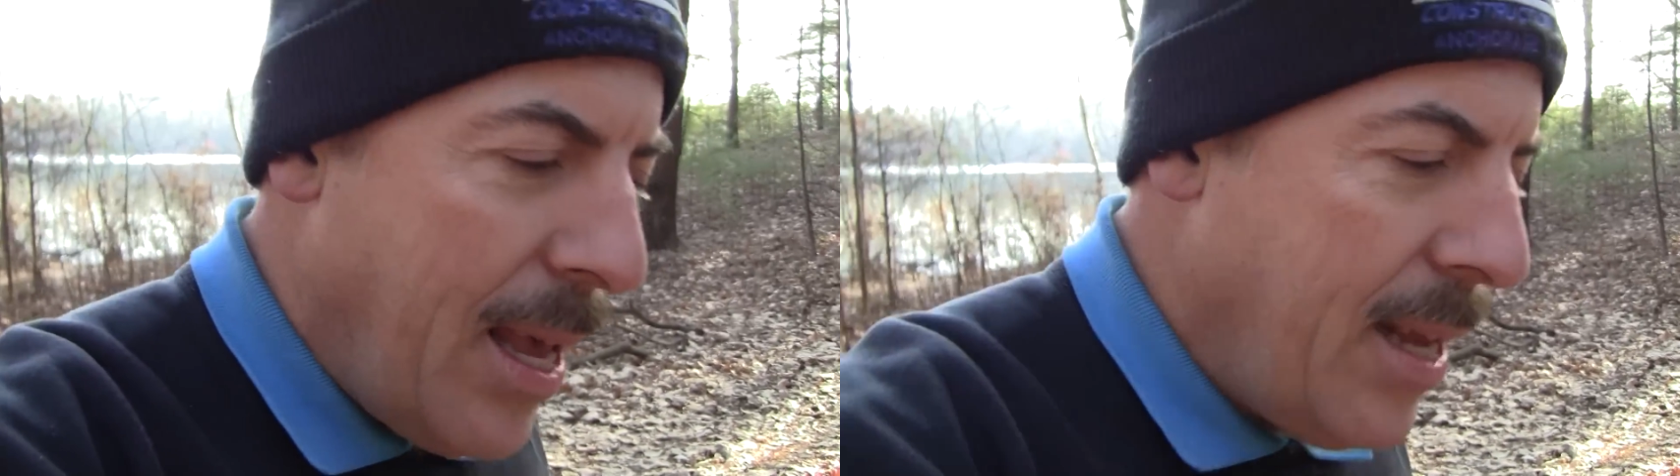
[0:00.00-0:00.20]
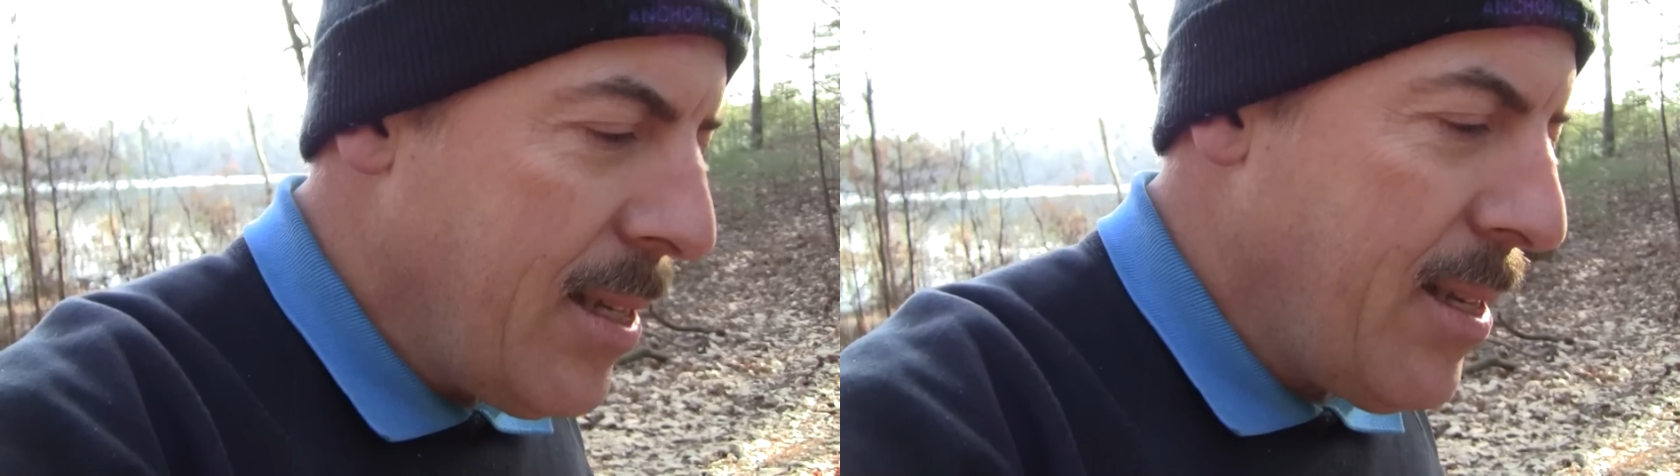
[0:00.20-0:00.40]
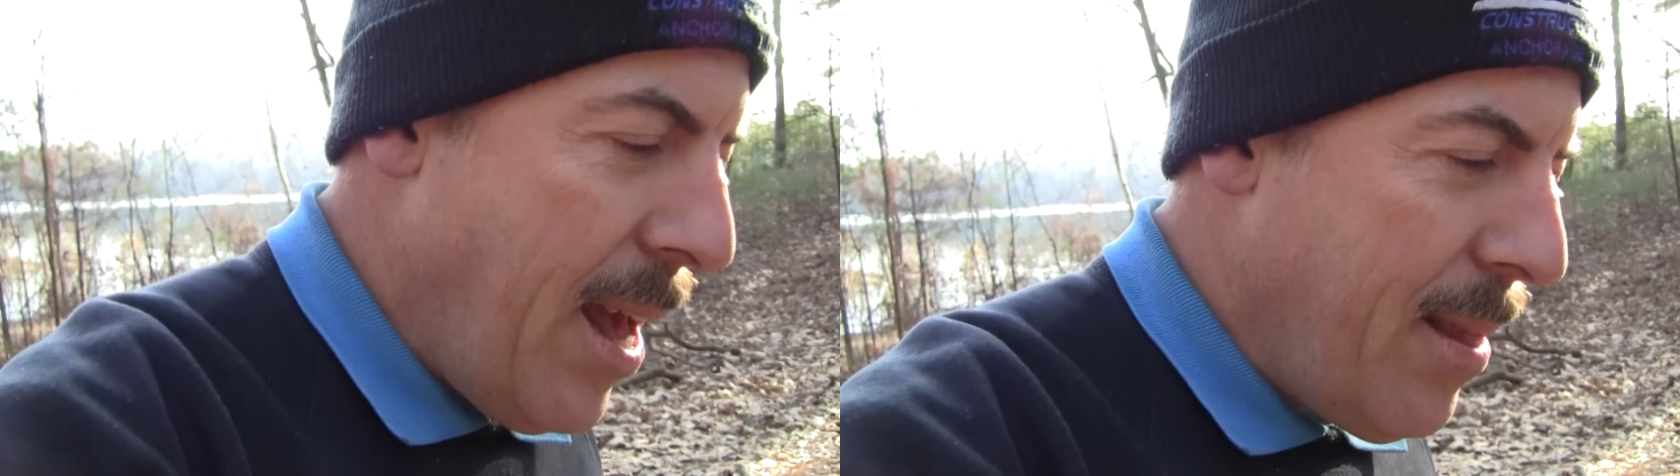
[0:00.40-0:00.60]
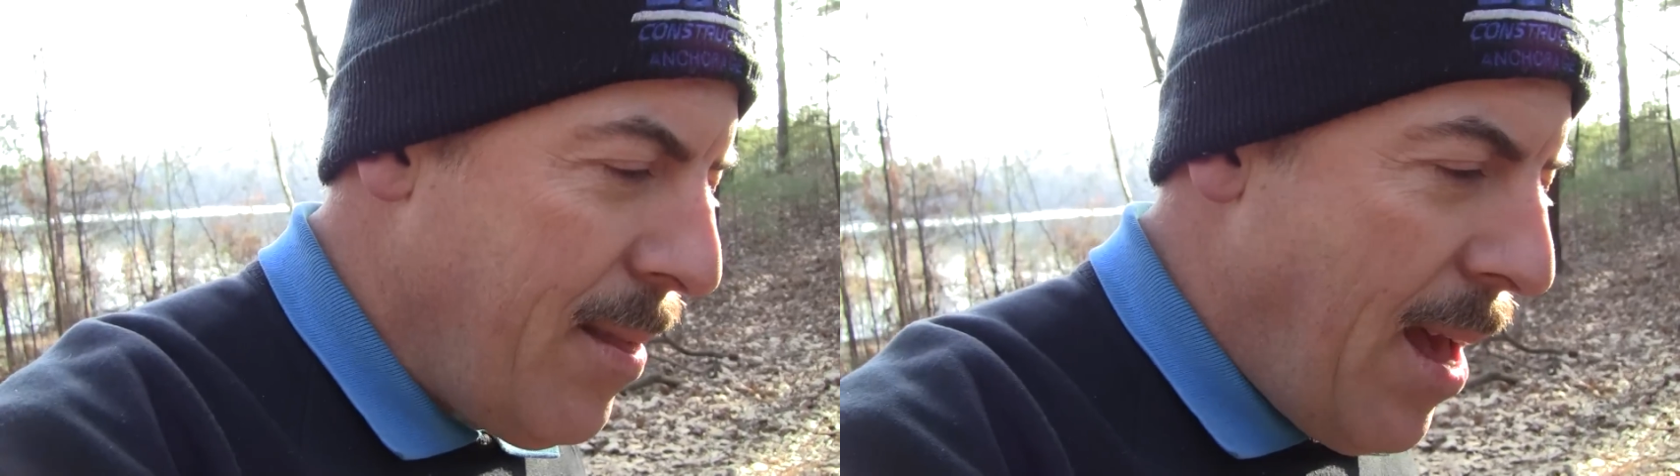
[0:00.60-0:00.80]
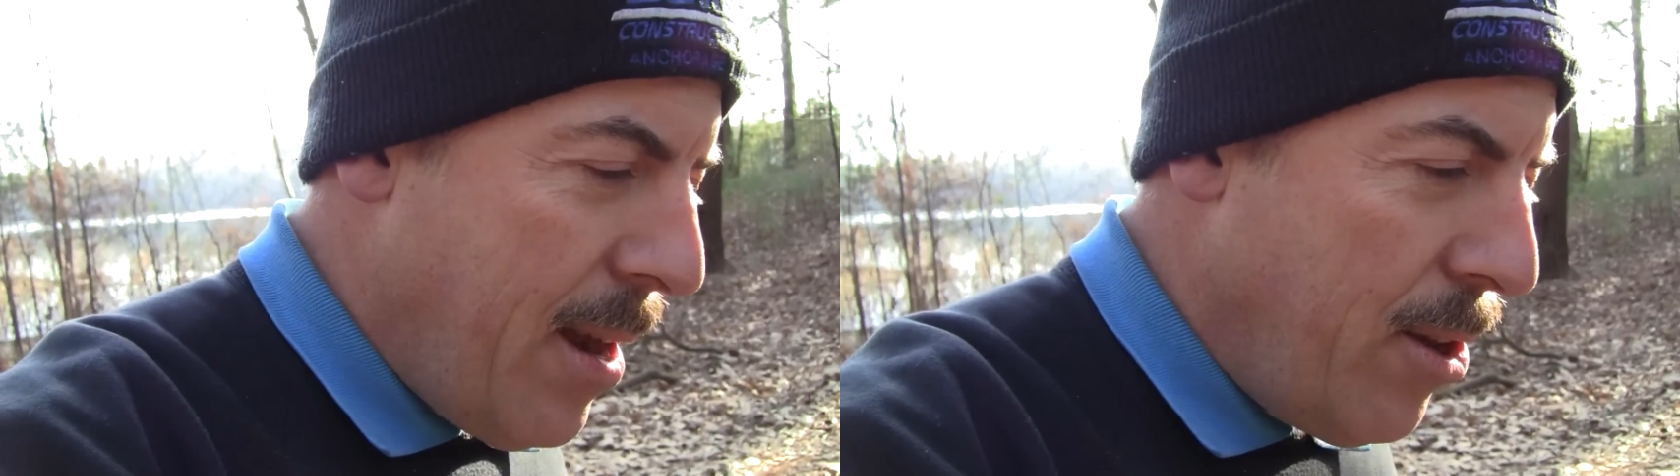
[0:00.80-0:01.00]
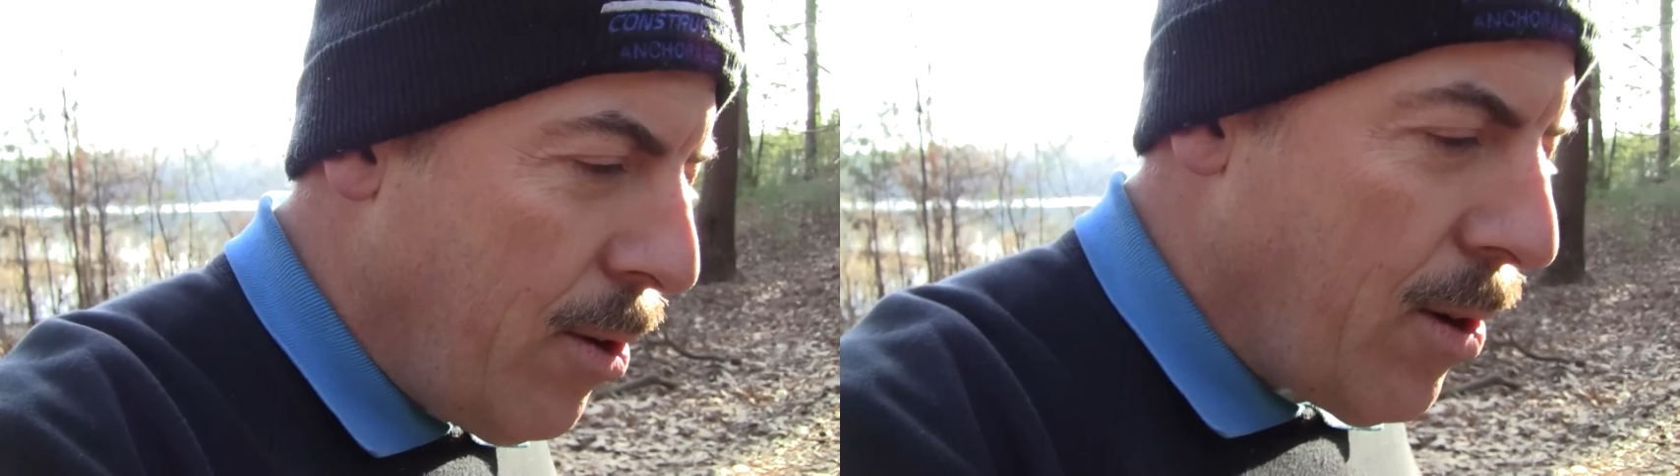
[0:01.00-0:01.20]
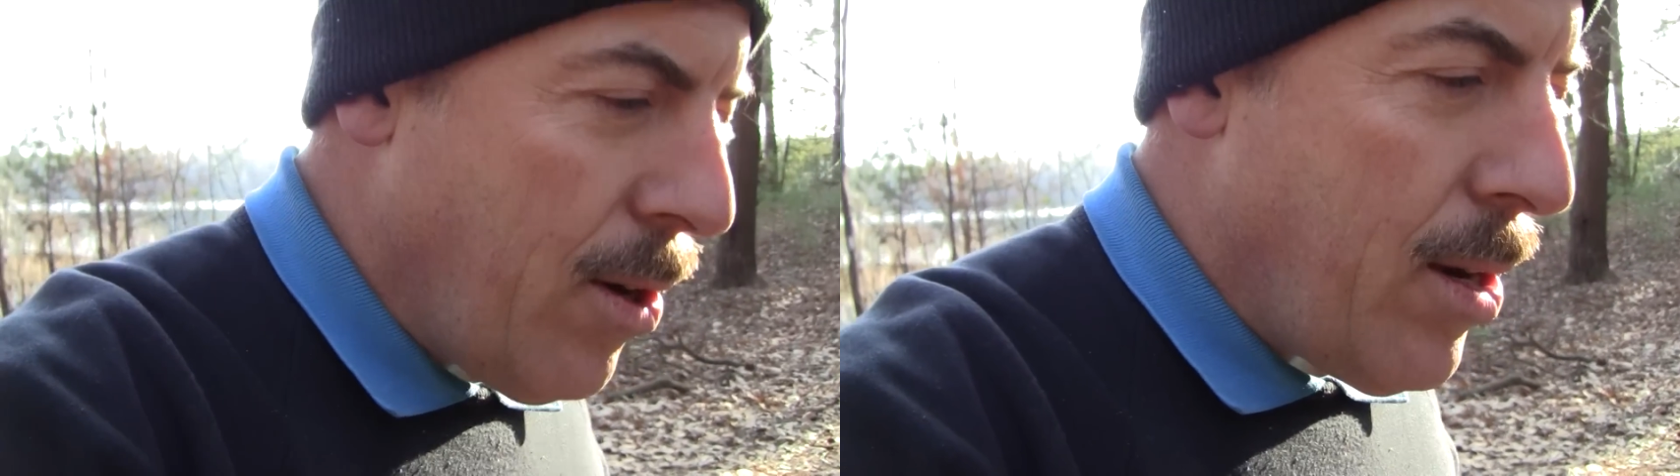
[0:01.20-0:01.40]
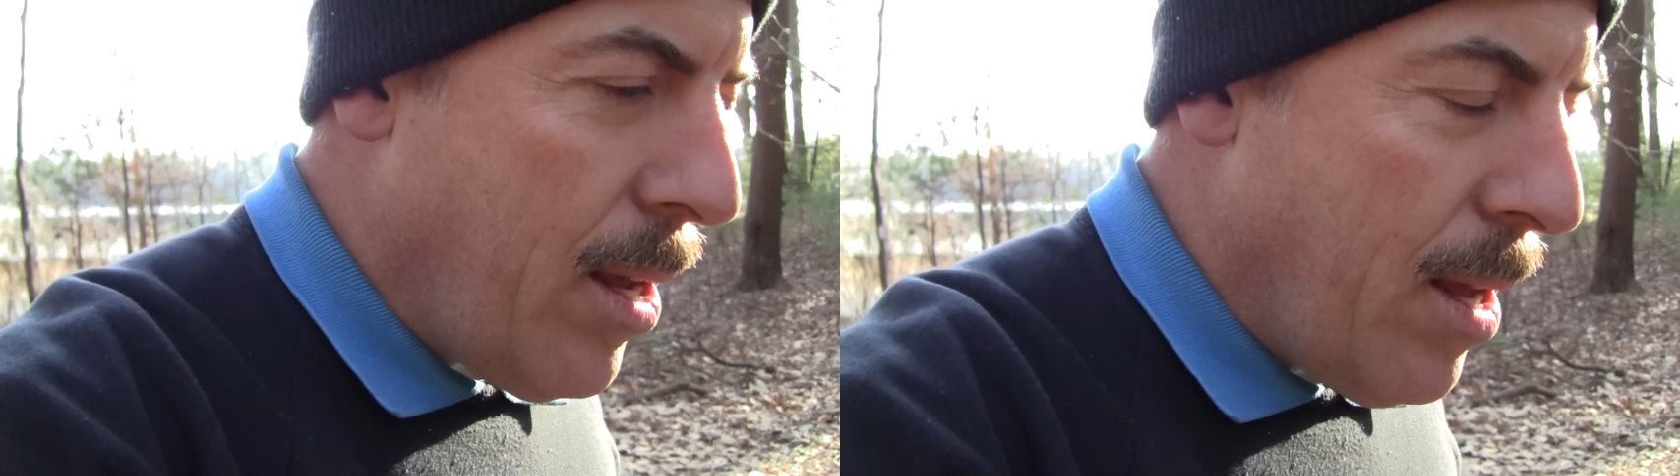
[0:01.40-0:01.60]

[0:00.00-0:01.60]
He said that you could